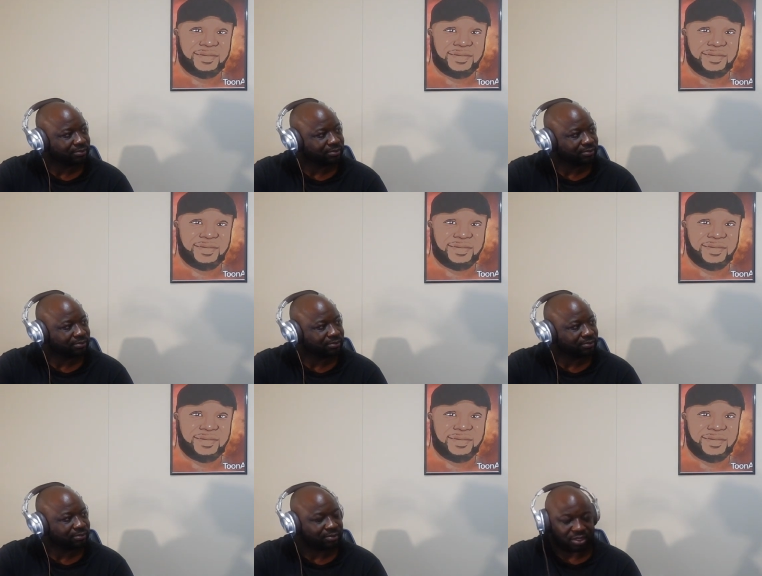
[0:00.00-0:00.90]
Speaker 1: no more."
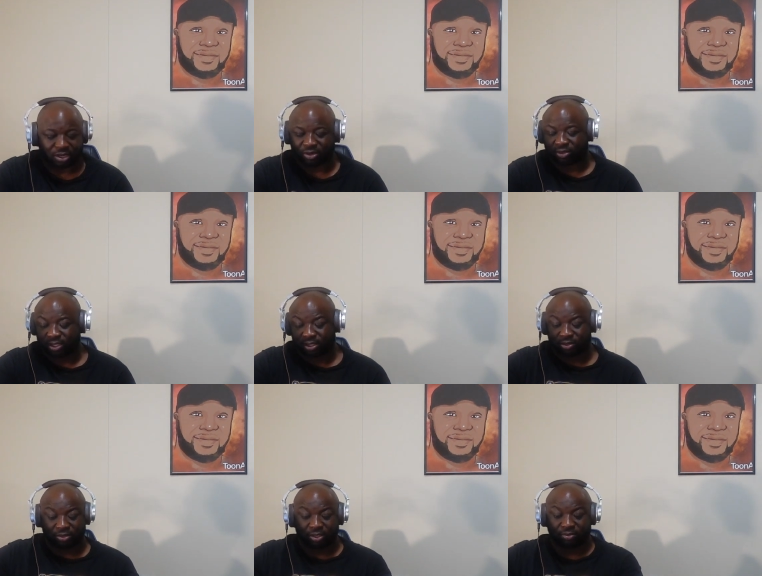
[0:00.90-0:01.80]
Oh yeah. You,
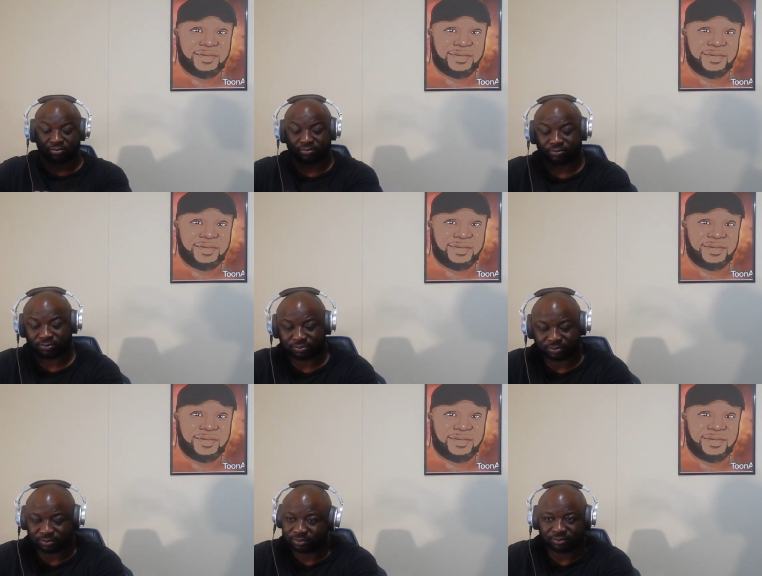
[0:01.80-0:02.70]
you, know. you don't even hear the
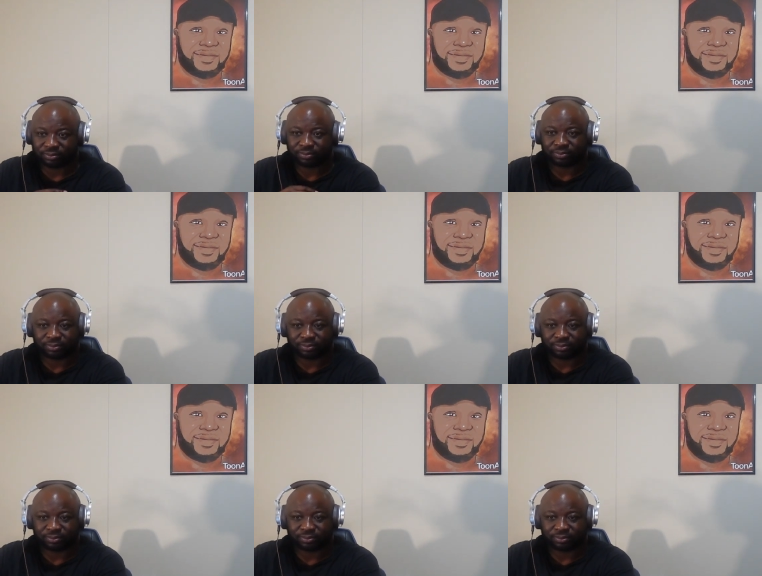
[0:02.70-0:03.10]
word excuse me.